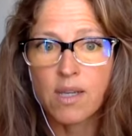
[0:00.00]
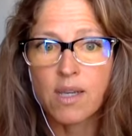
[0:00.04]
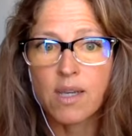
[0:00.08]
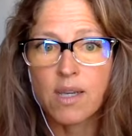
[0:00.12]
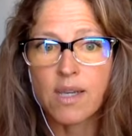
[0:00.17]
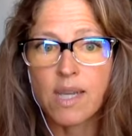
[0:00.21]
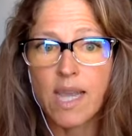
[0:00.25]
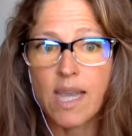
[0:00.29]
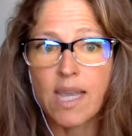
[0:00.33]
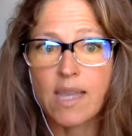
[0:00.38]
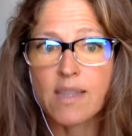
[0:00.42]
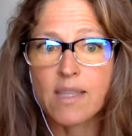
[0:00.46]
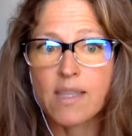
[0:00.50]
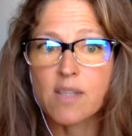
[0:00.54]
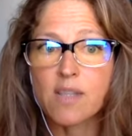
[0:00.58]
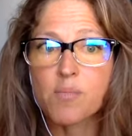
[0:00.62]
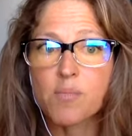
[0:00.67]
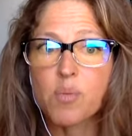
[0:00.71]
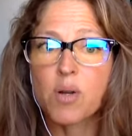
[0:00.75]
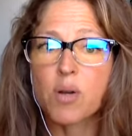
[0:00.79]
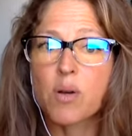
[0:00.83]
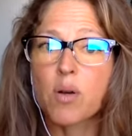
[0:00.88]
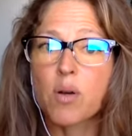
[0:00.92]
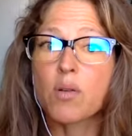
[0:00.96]
Okay, in this
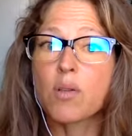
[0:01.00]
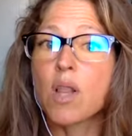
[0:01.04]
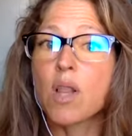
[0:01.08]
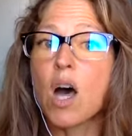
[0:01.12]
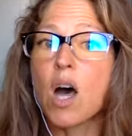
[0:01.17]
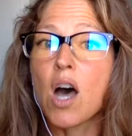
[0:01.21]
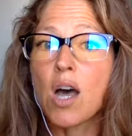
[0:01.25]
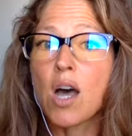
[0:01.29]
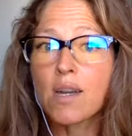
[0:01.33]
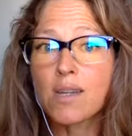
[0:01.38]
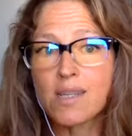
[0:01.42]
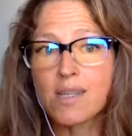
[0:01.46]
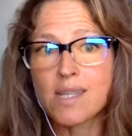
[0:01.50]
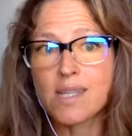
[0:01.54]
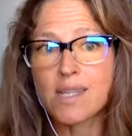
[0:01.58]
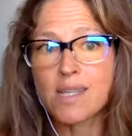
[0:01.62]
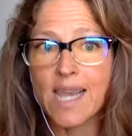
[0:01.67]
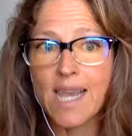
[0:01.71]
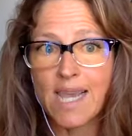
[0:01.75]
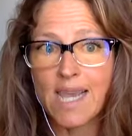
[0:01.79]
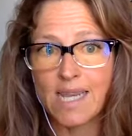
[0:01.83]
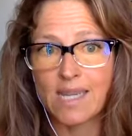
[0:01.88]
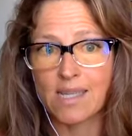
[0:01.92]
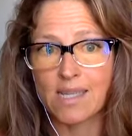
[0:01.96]
prolonged
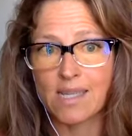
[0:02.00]
state